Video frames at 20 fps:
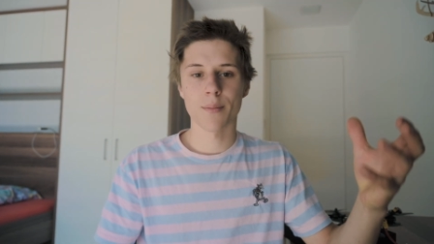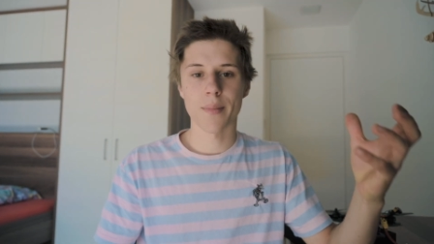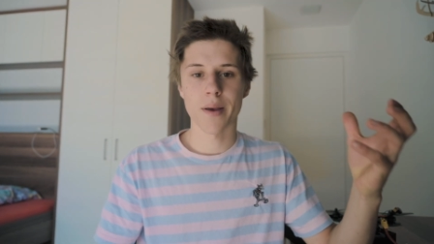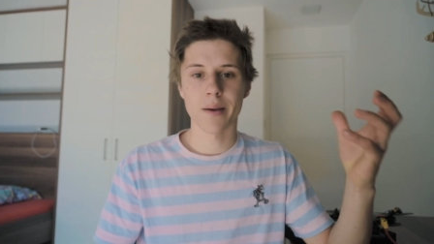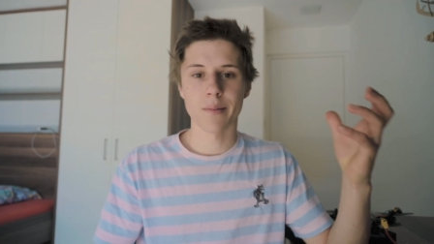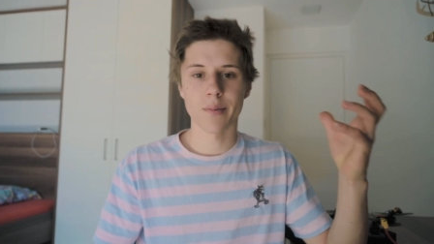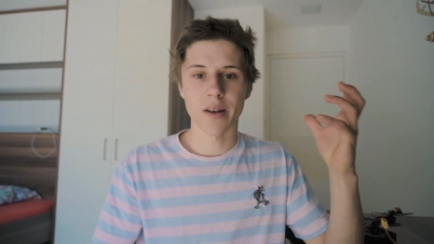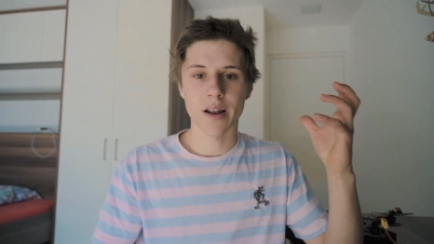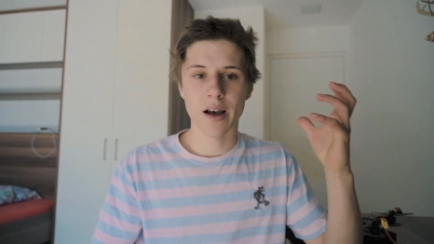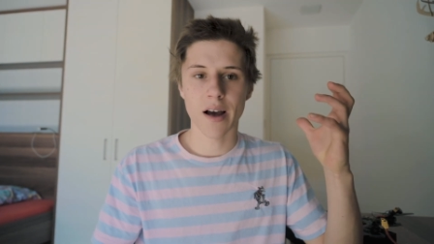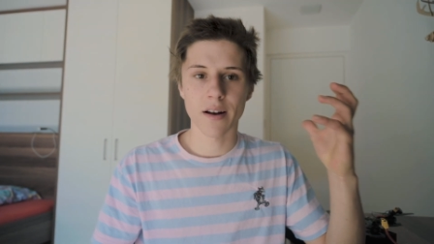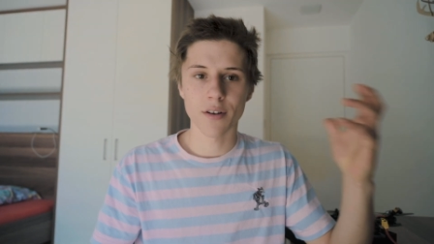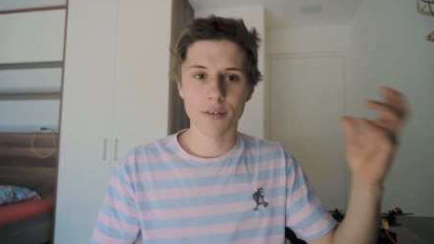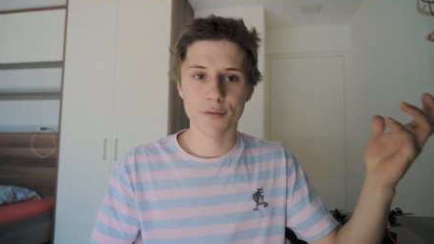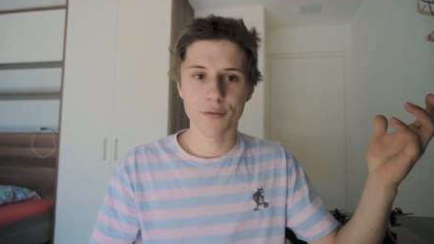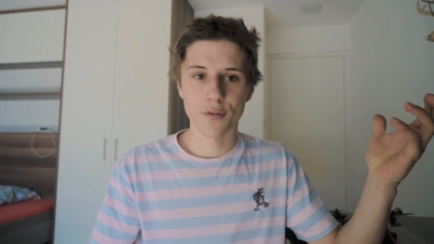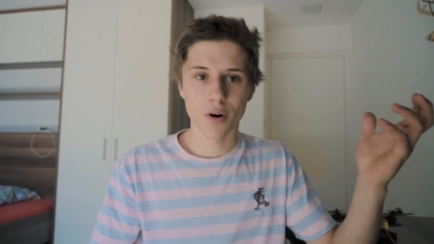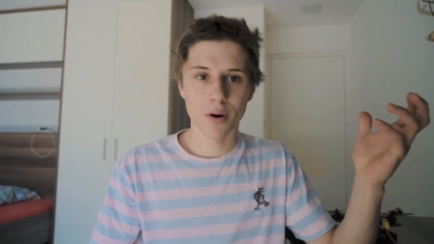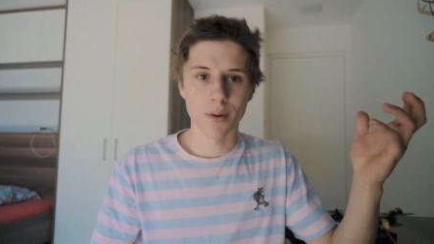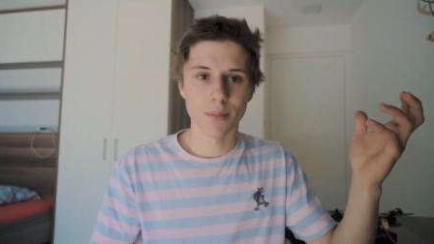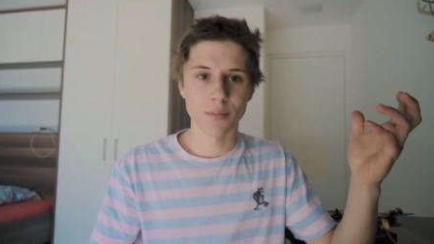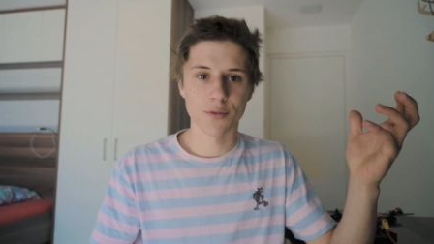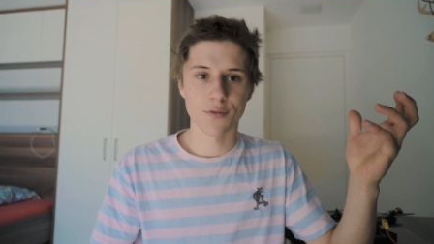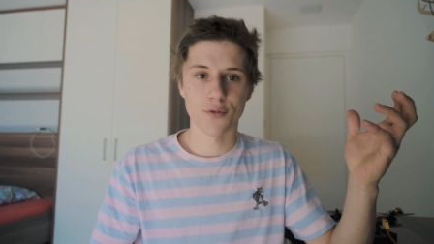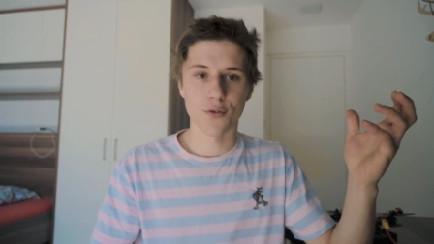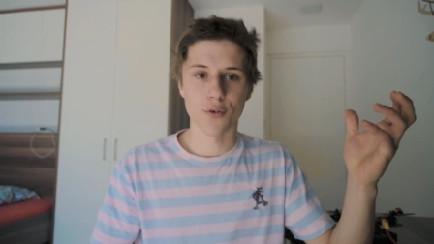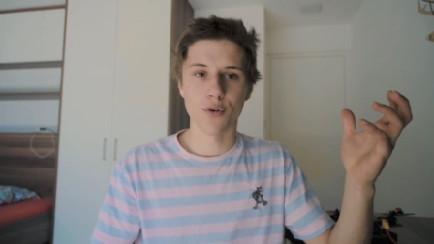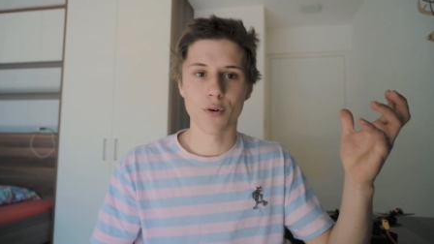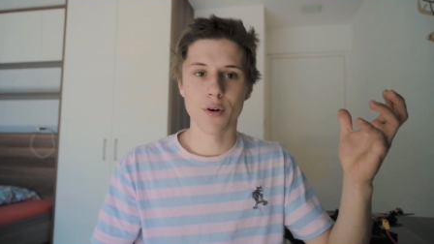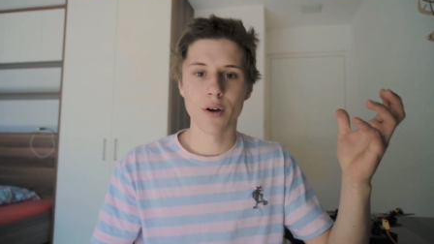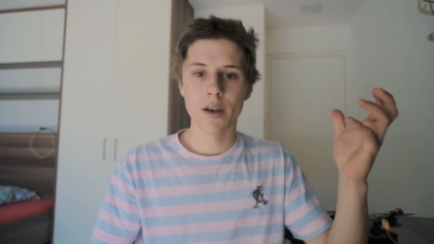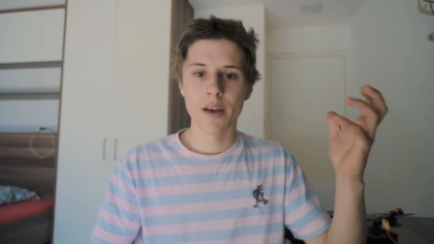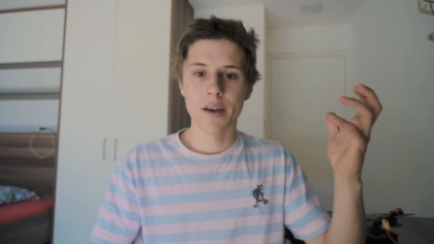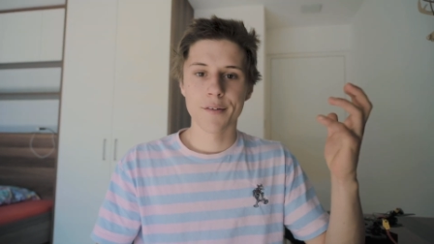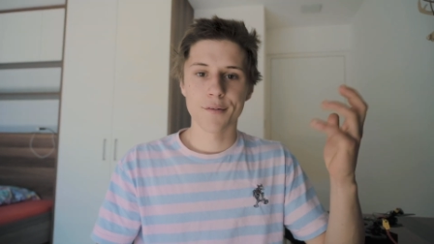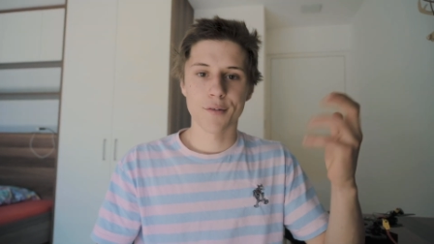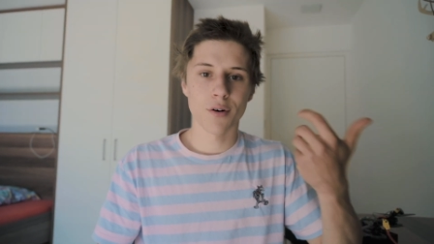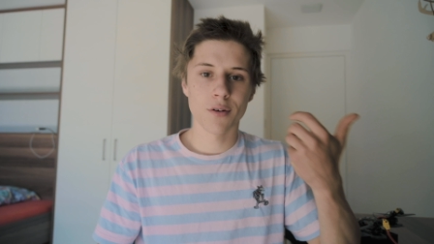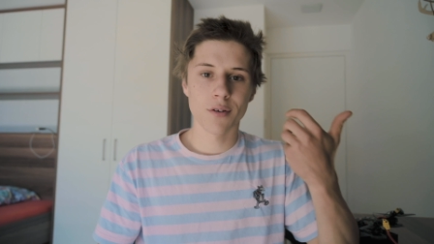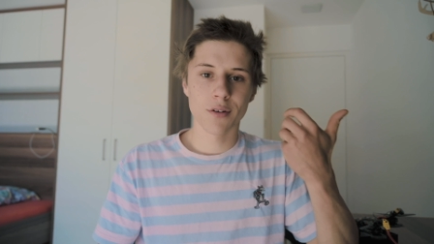maybe in other forms through
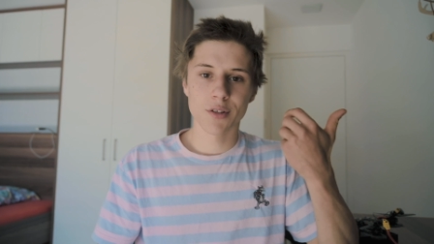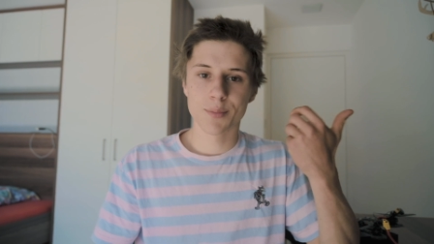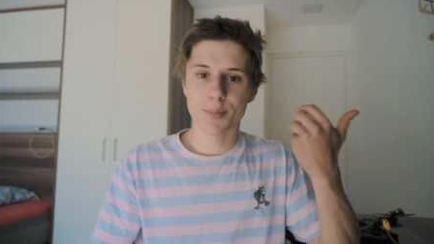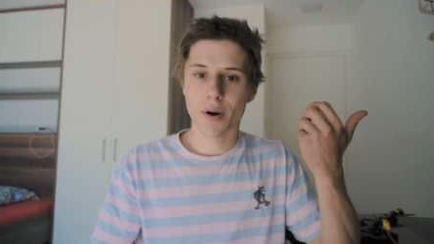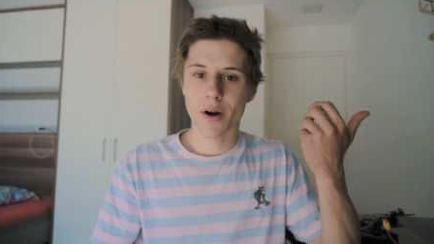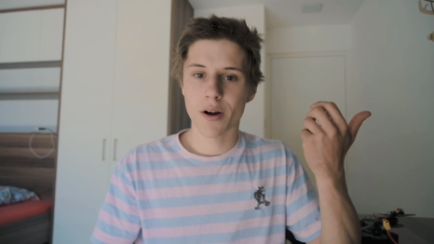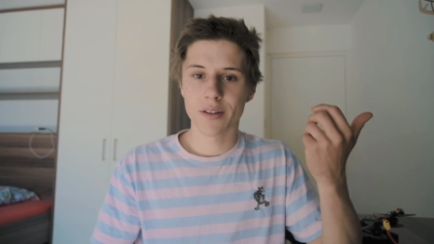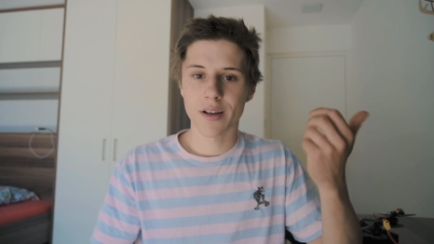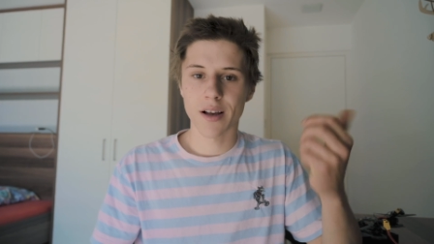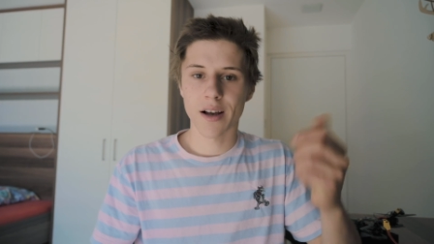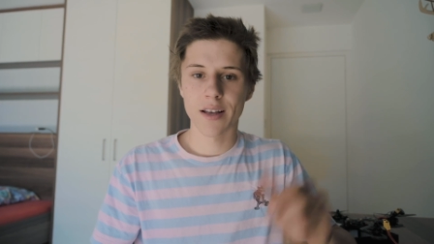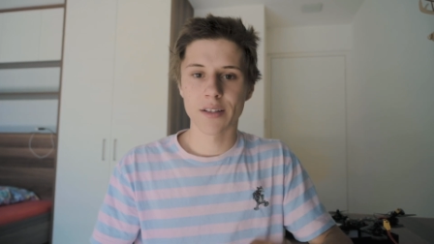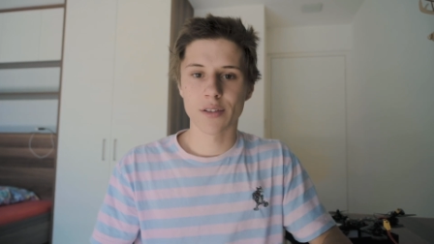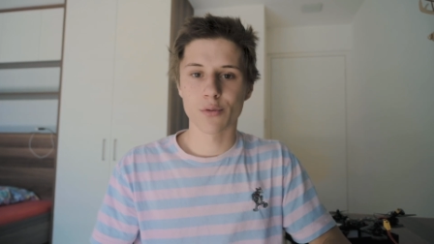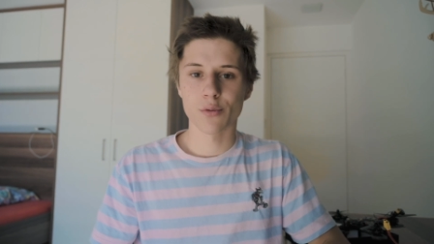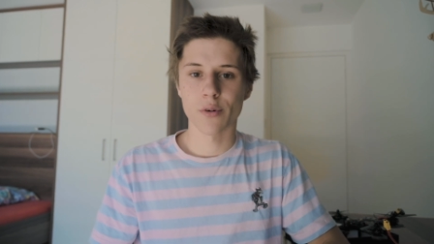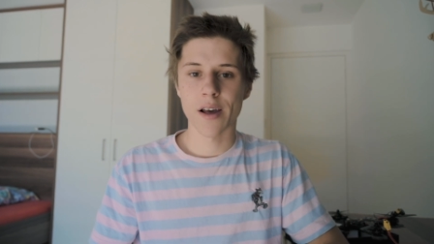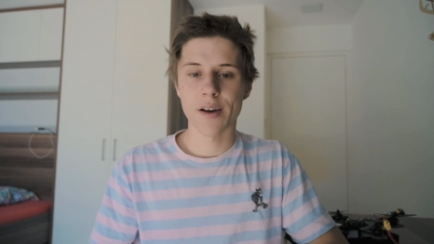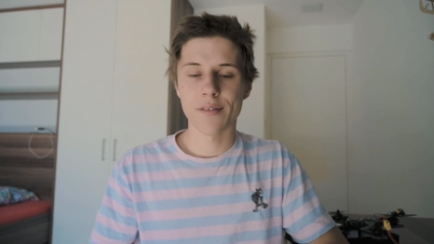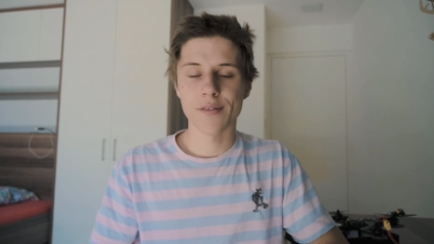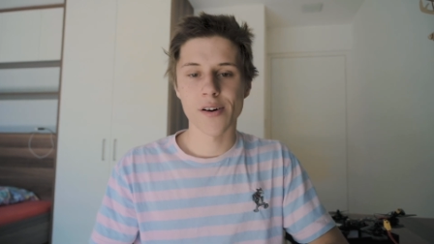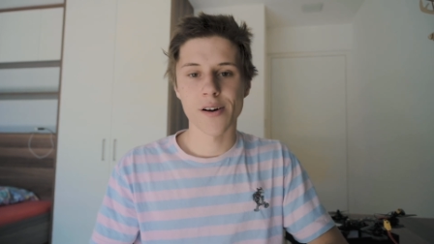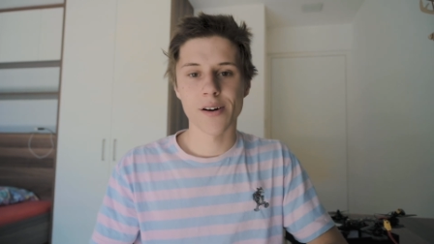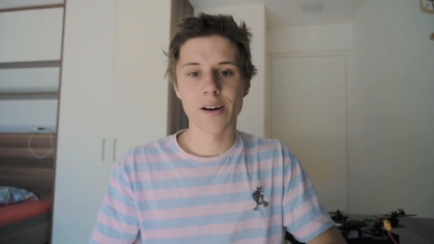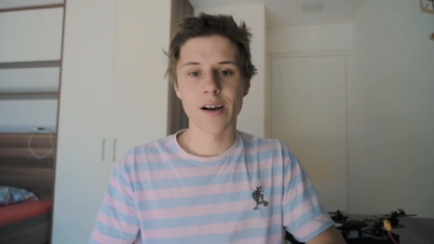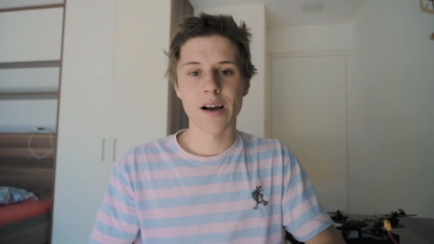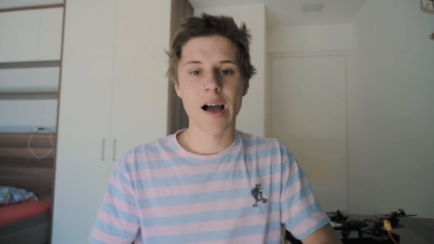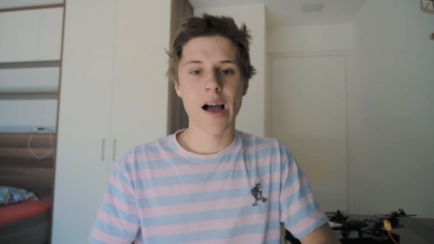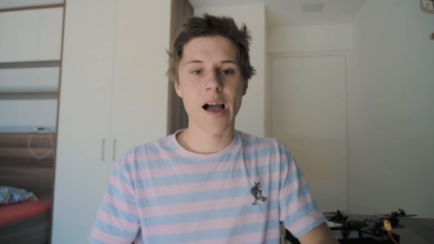photos, podcasts, whatever.